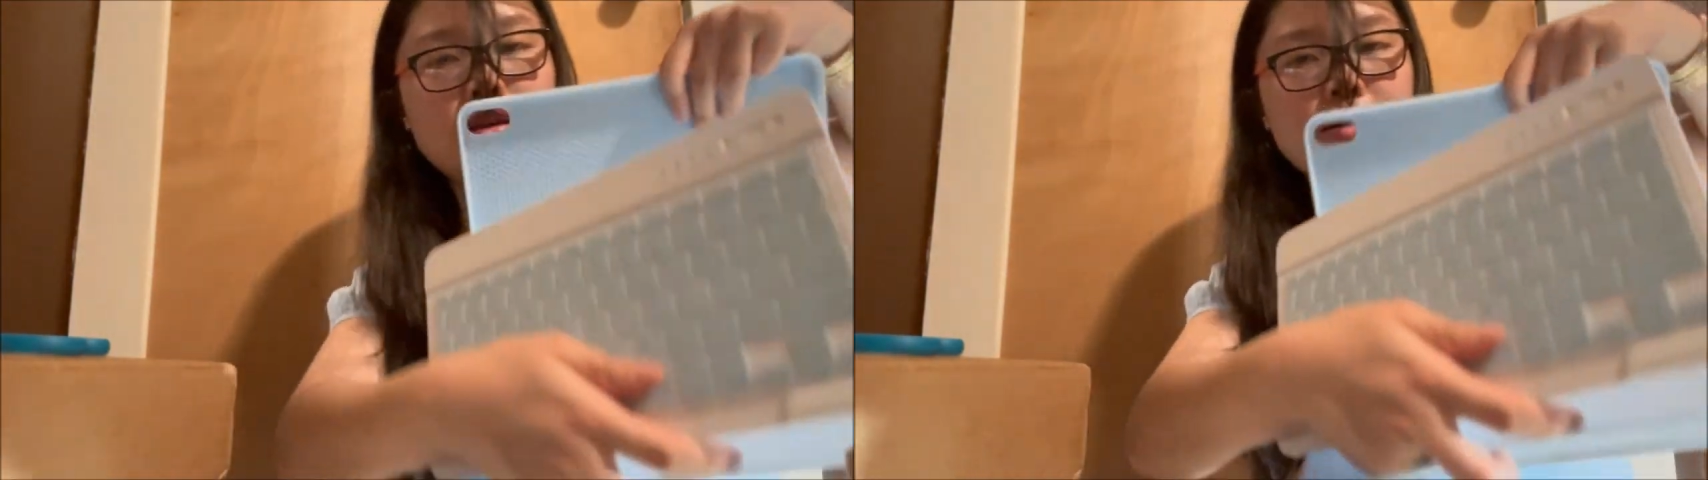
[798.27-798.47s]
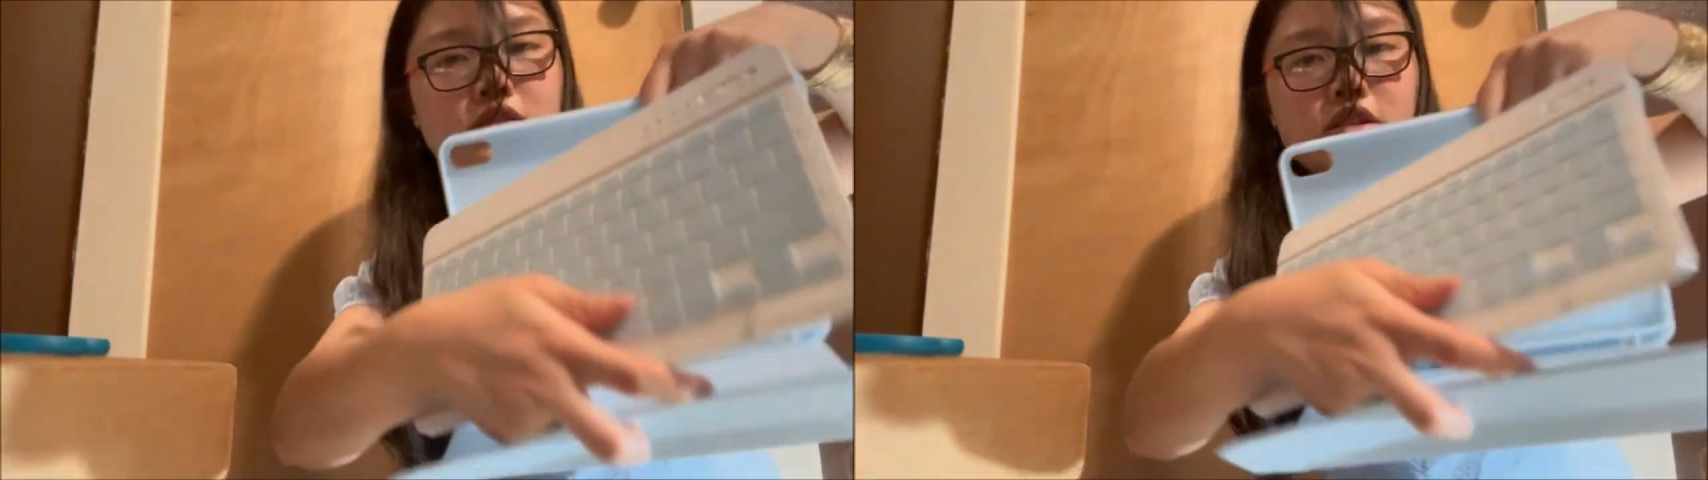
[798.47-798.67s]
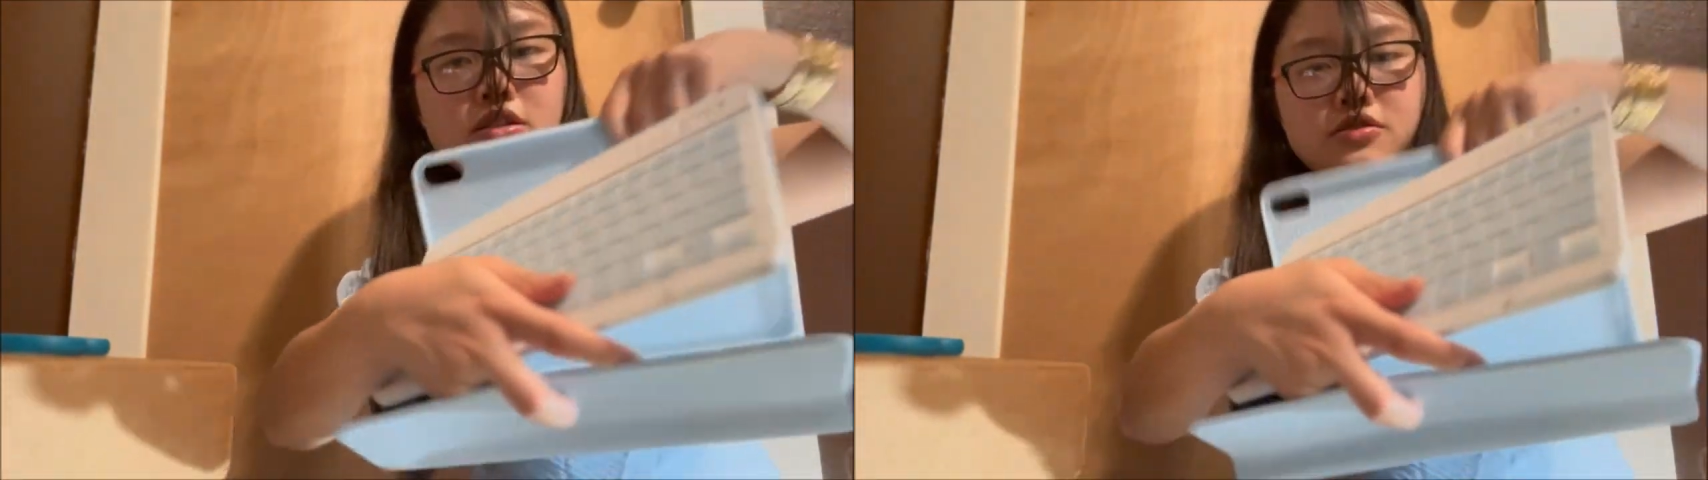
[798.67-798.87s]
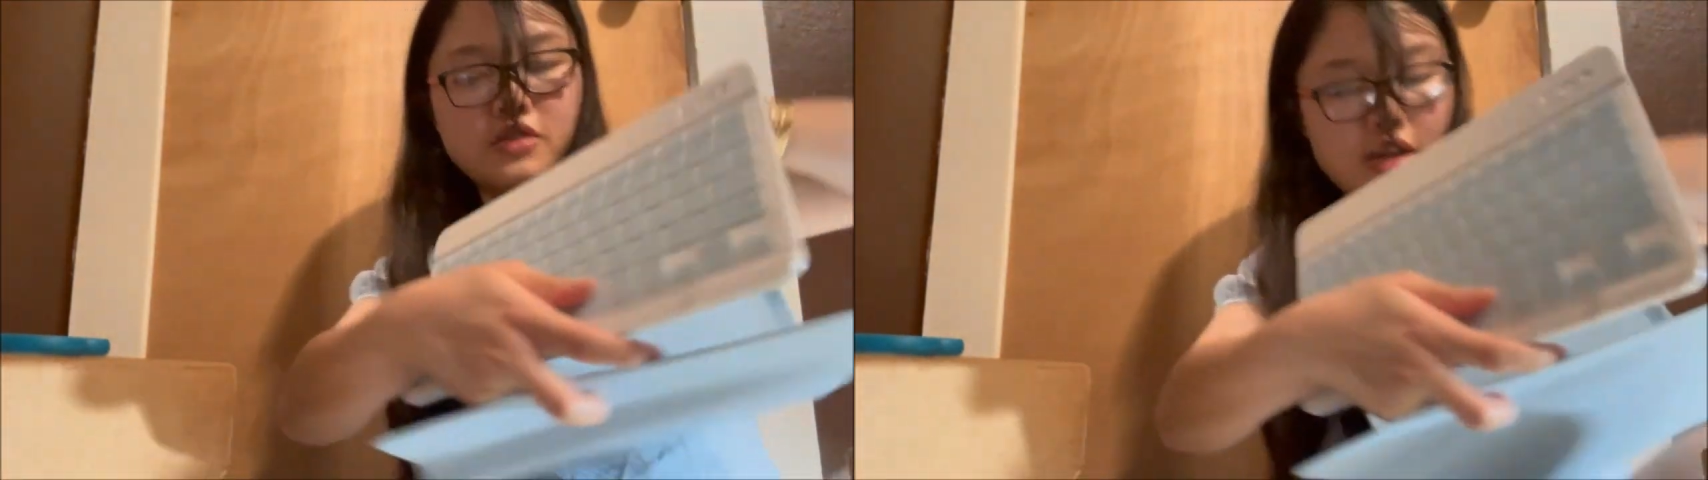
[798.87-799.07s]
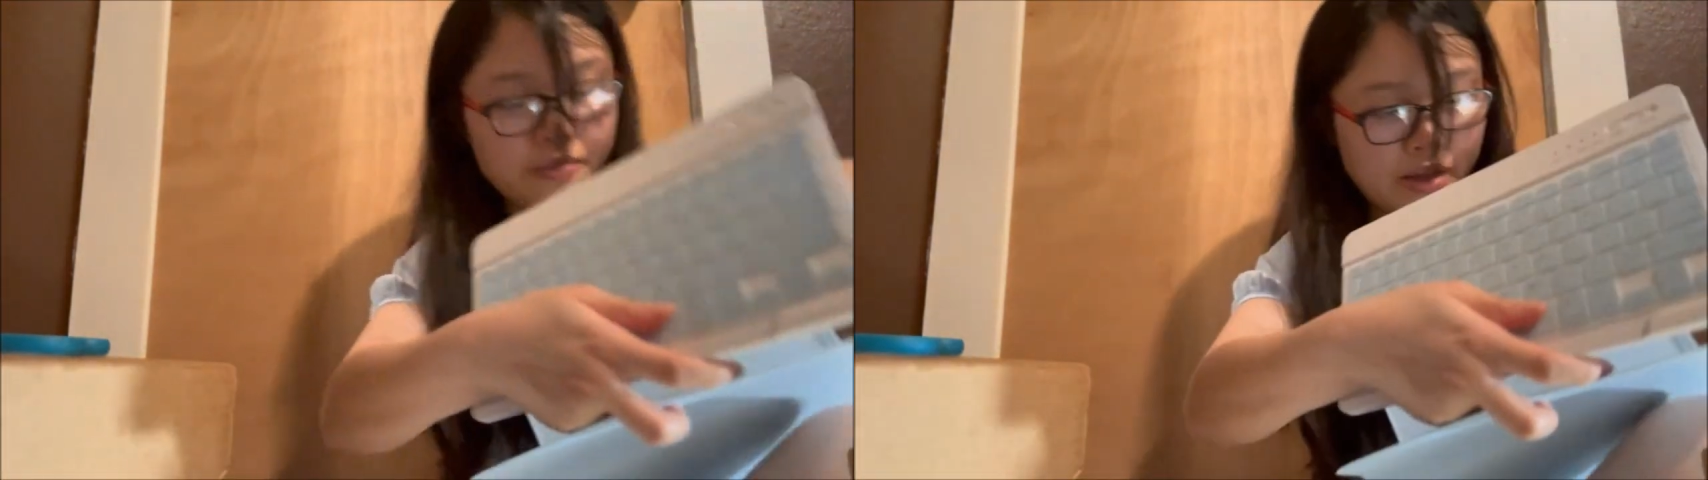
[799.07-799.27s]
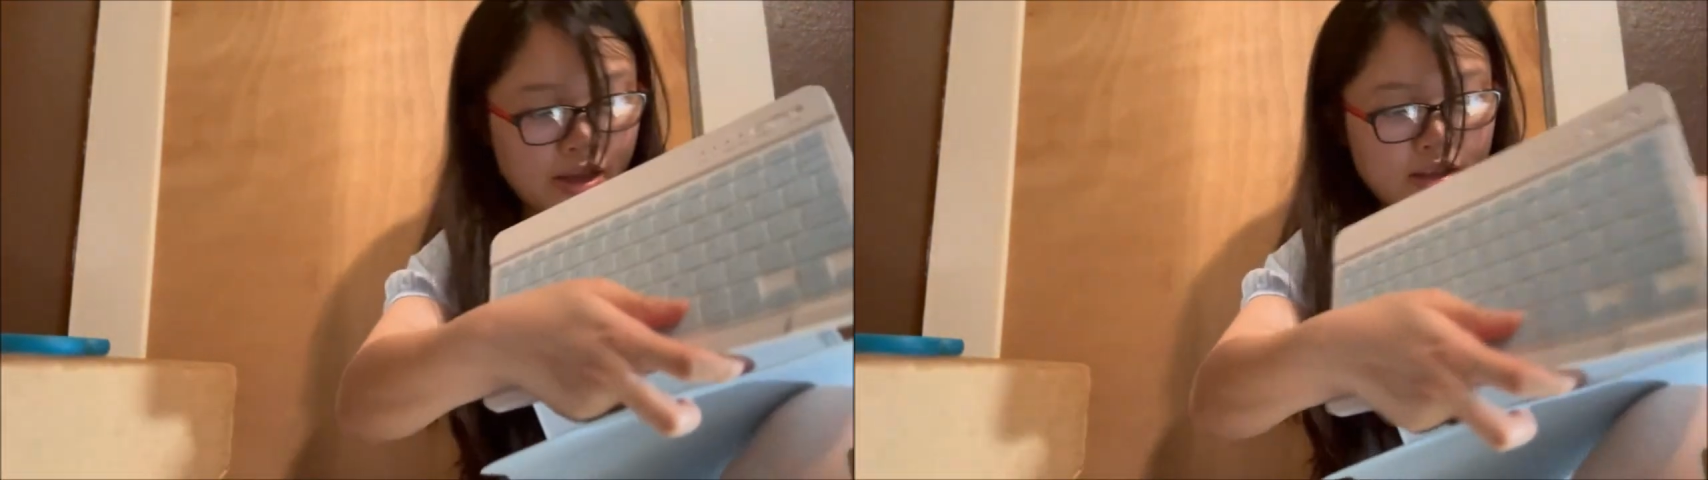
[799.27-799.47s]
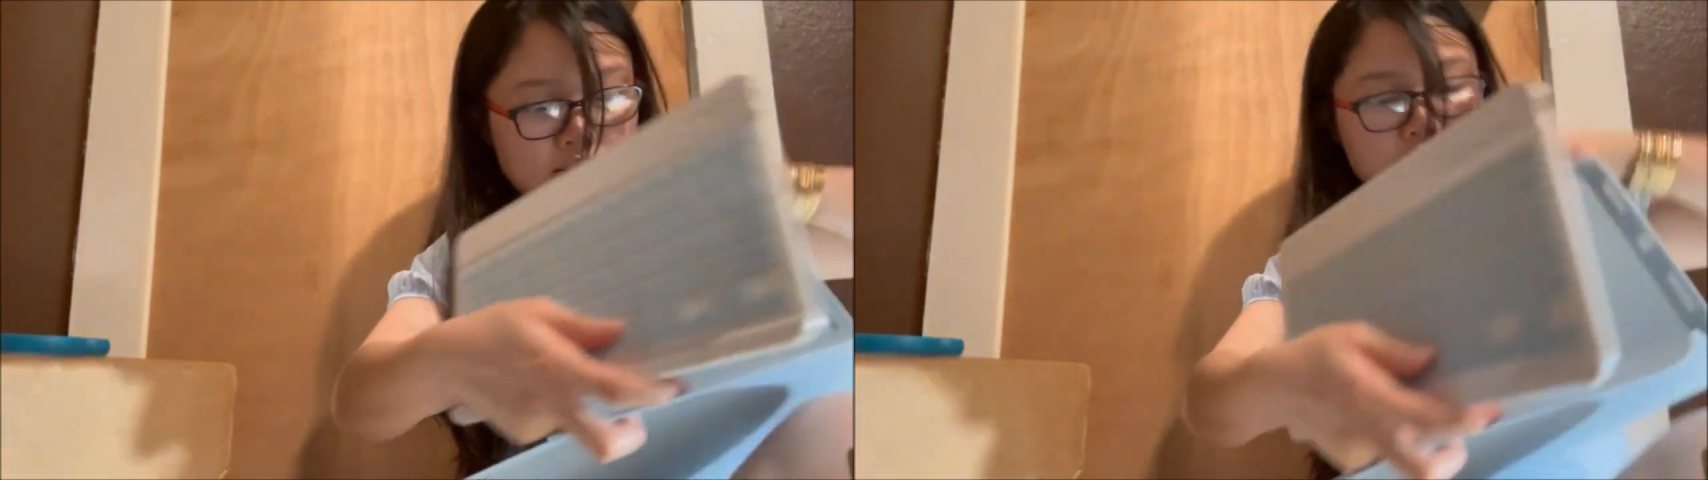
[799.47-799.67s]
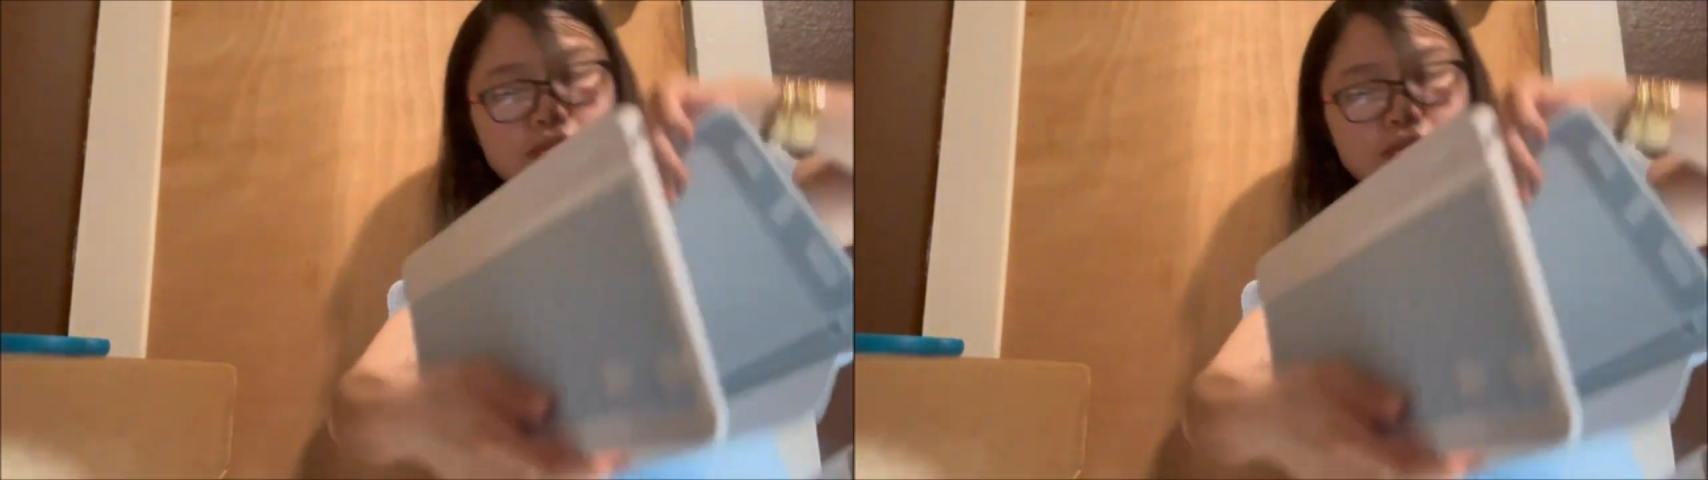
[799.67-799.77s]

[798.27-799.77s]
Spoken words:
adjust your iPad.